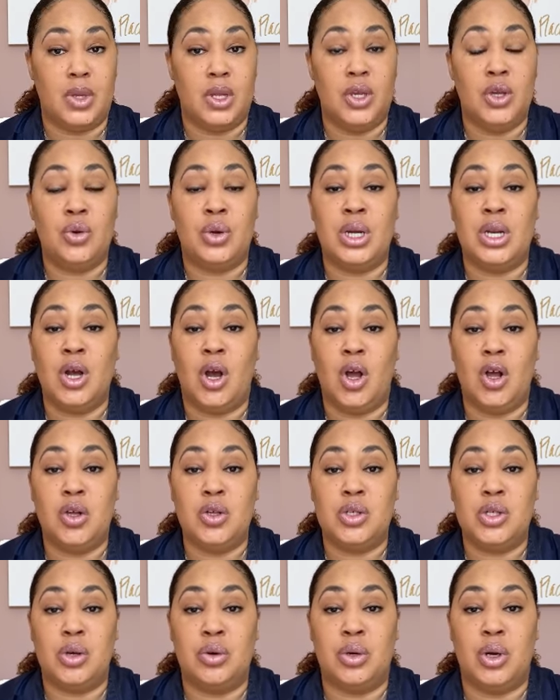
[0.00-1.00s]
You can
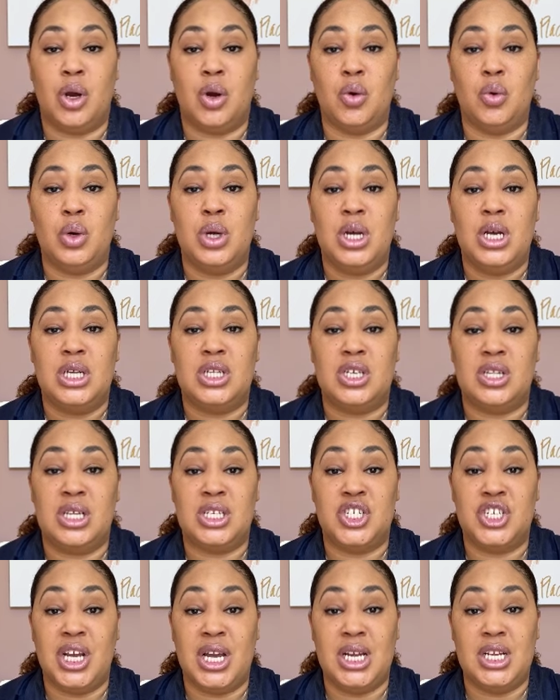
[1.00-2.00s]
also go to the
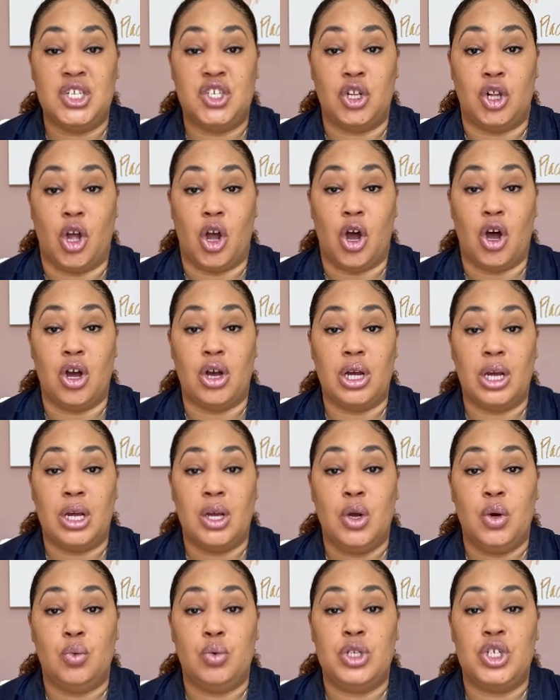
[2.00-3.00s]
change log,
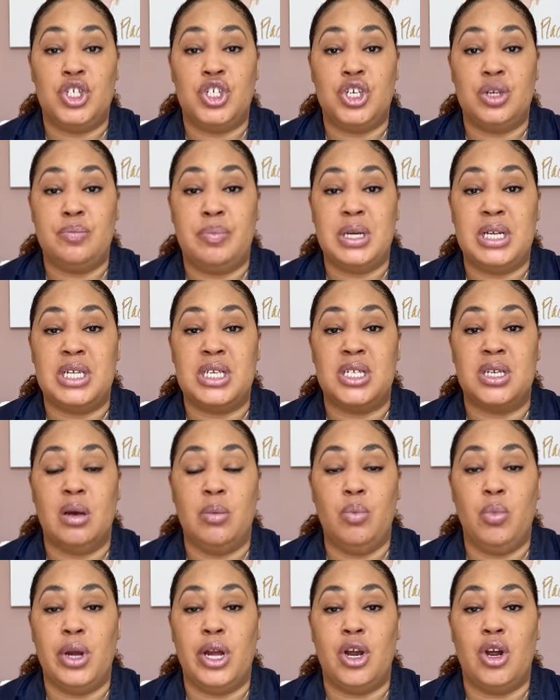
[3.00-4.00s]
which should be
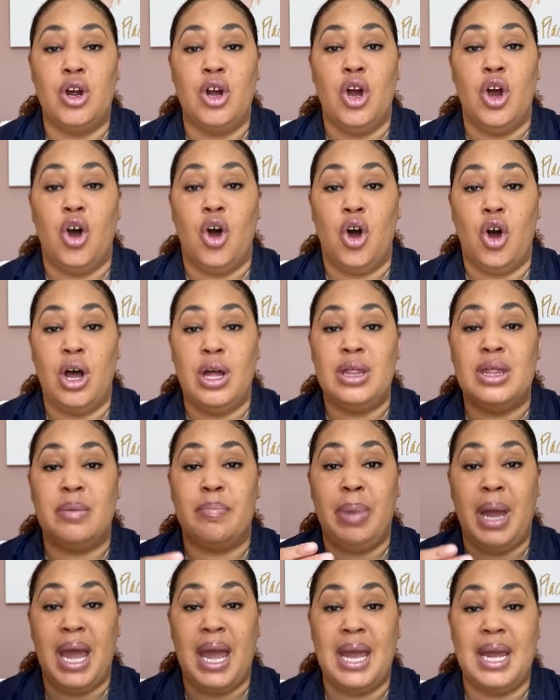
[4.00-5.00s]
somewhere on the
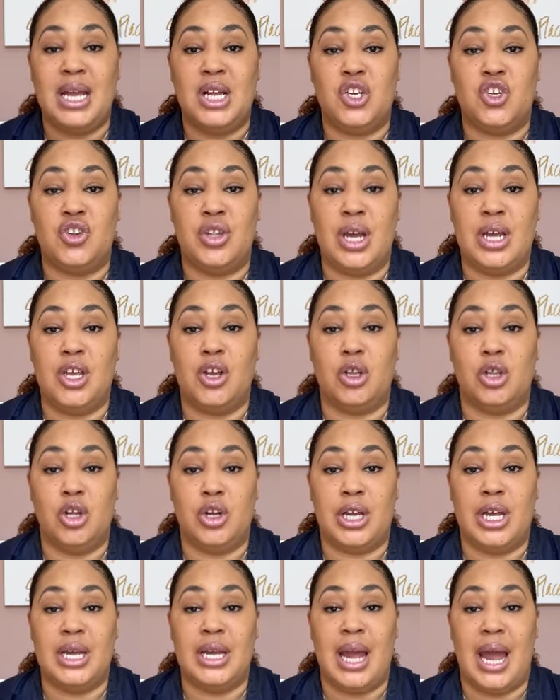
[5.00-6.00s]
page that you're
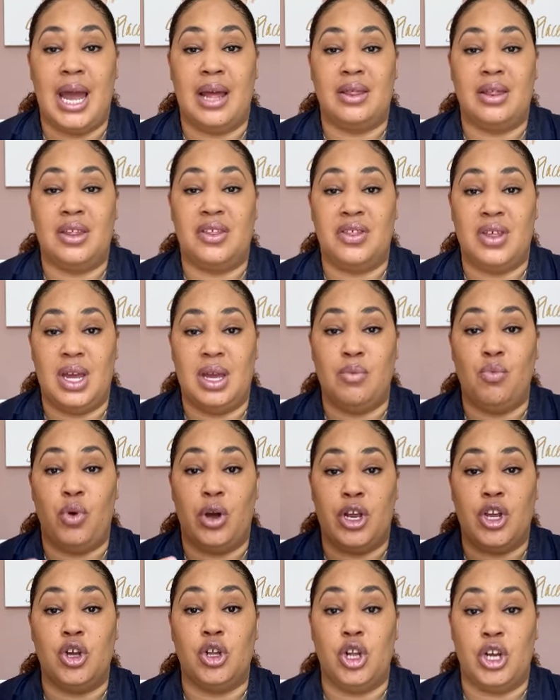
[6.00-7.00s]
looking at the theme,
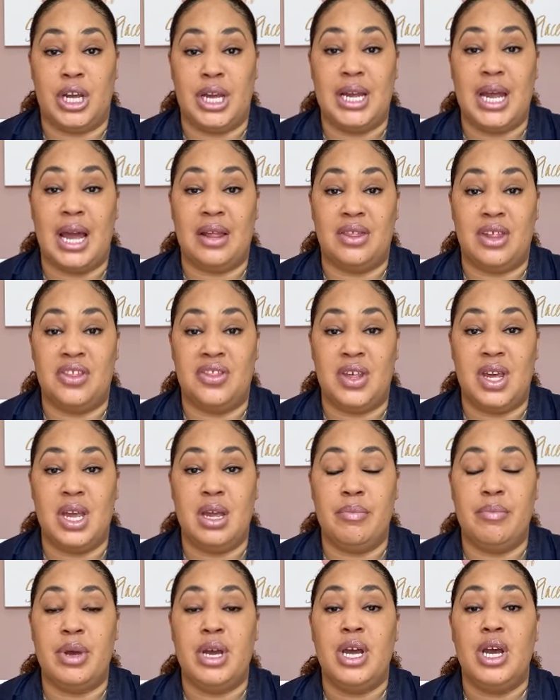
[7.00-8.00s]
where you're looking at the
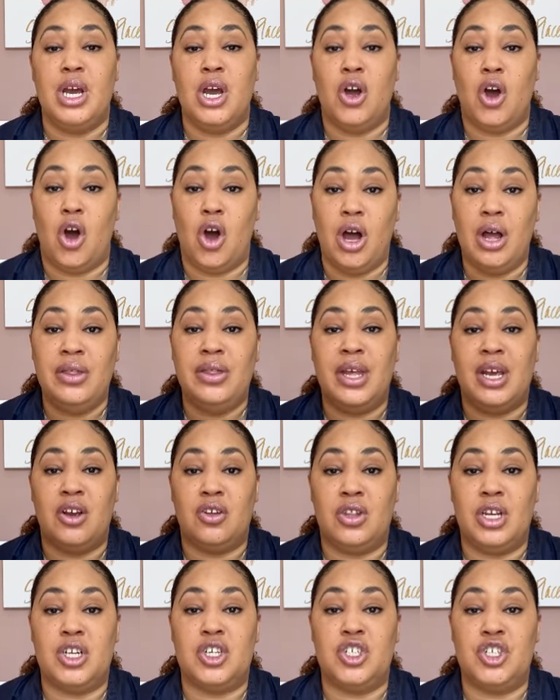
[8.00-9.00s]
theme. On
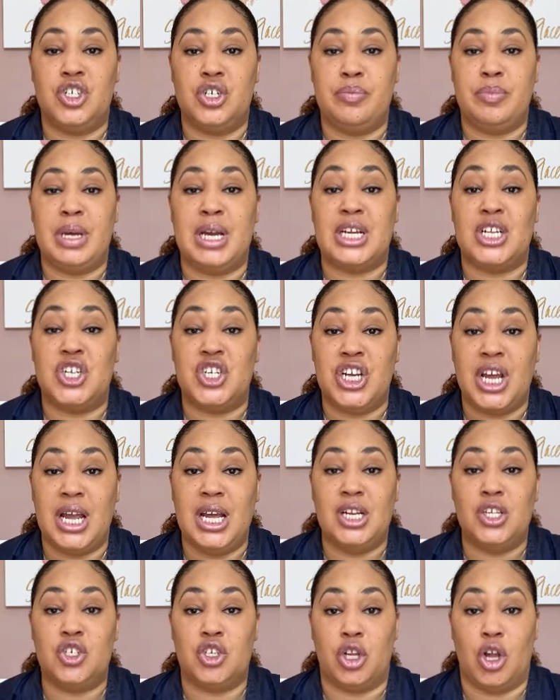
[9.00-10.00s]
there should be a
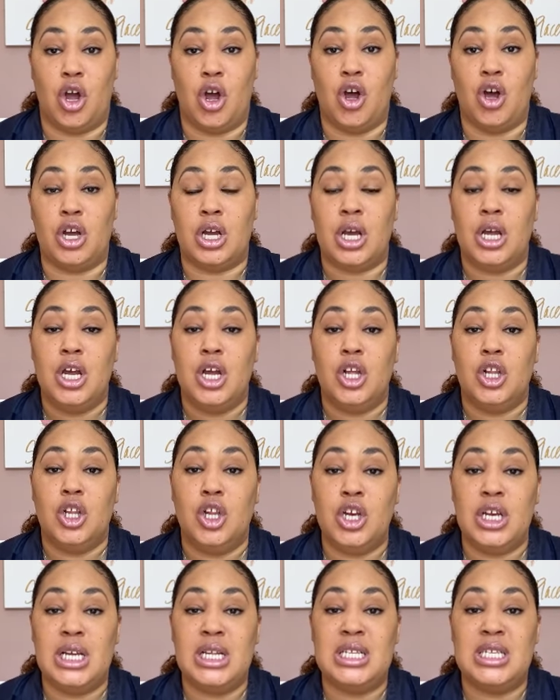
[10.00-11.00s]
change log.
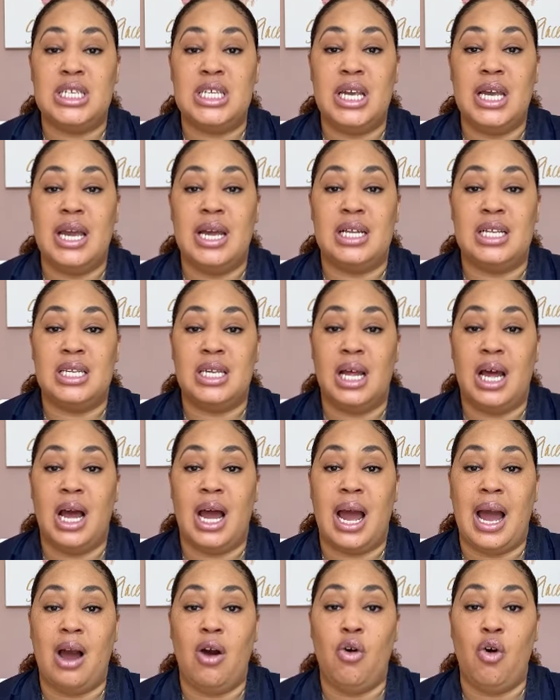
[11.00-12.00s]
Look and see
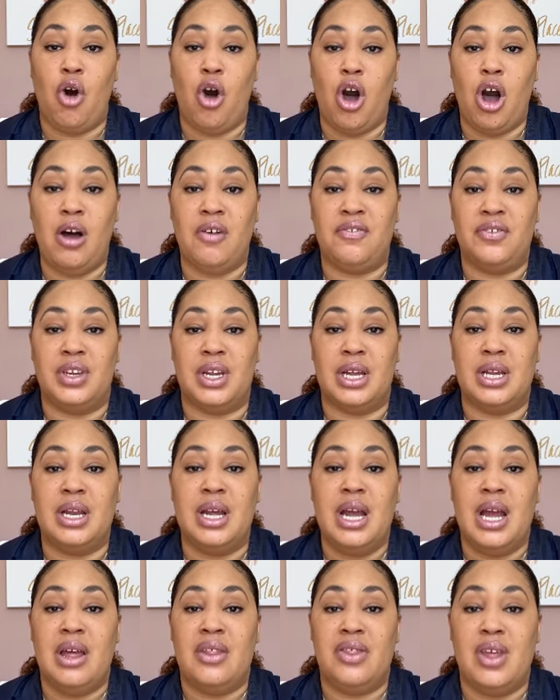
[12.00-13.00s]
how often
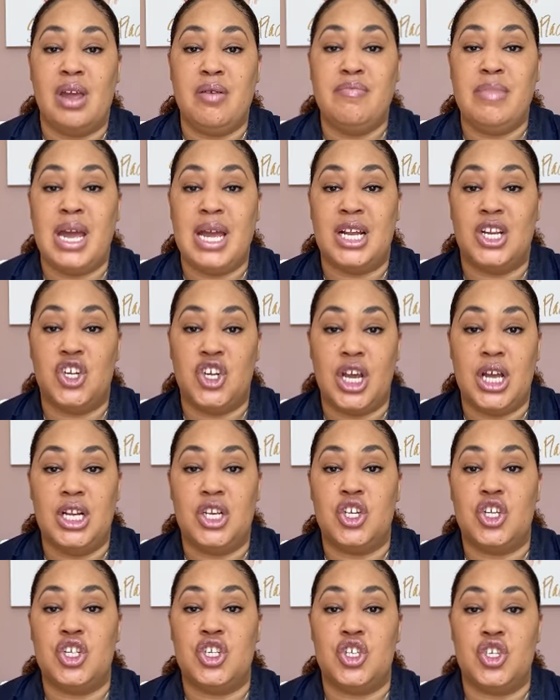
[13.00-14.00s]
they make
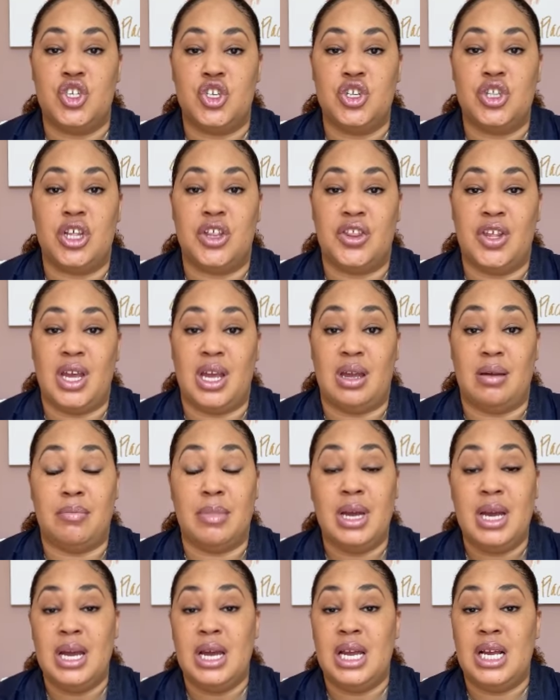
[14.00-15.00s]
changes to the theme.
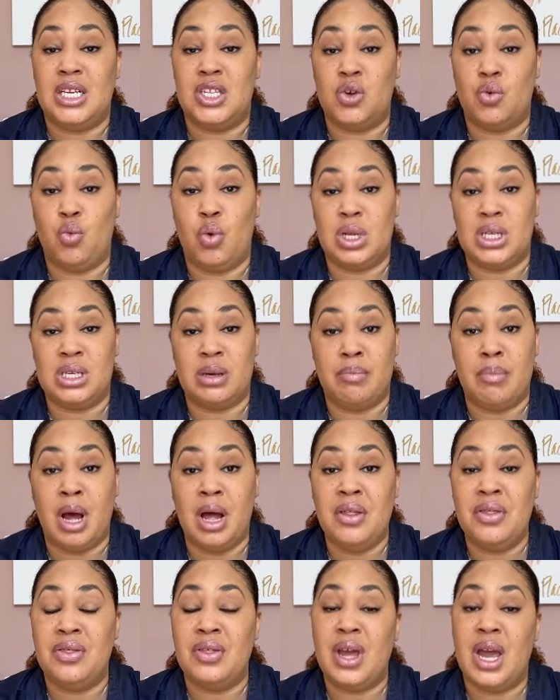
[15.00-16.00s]
Is it once a
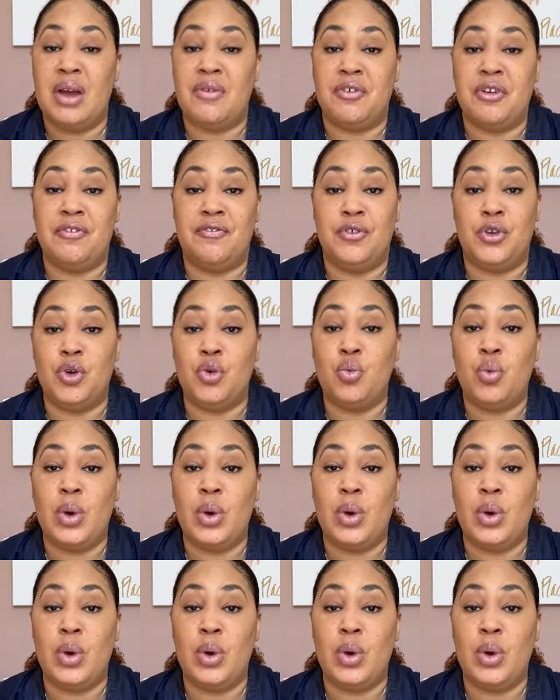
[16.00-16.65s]
month, every few